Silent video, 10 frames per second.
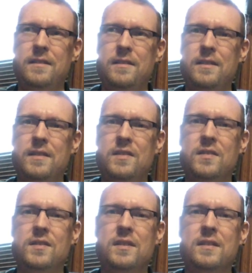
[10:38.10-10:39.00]
this
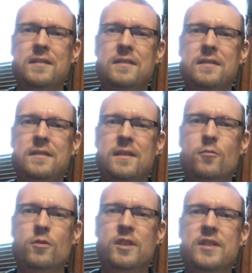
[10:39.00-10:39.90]
is a
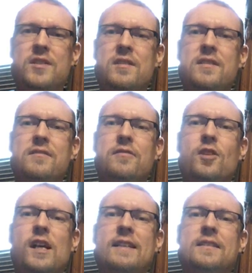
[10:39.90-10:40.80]
religion and
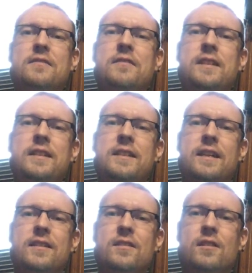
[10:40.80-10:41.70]
philosophy
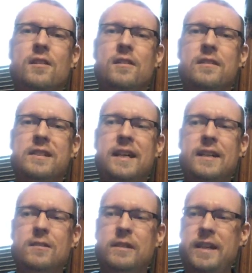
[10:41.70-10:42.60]
that are
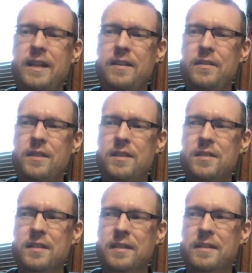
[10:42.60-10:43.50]
entirely
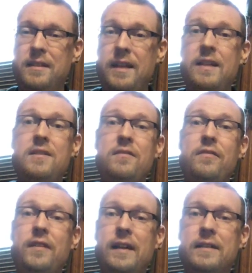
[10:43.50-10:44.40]
atheistic, and in
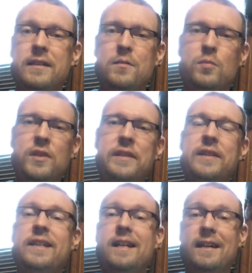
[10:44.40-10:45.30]
fact
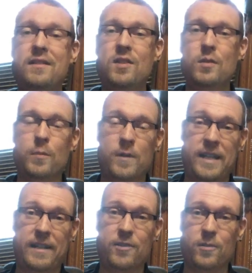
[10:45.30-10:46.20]
completely
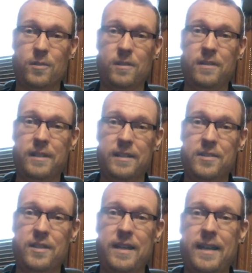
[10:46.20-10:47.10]
non-supernatural, I
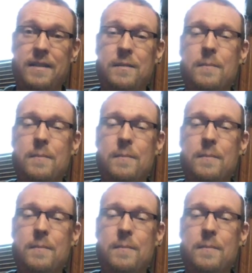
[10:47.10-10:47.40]
should add.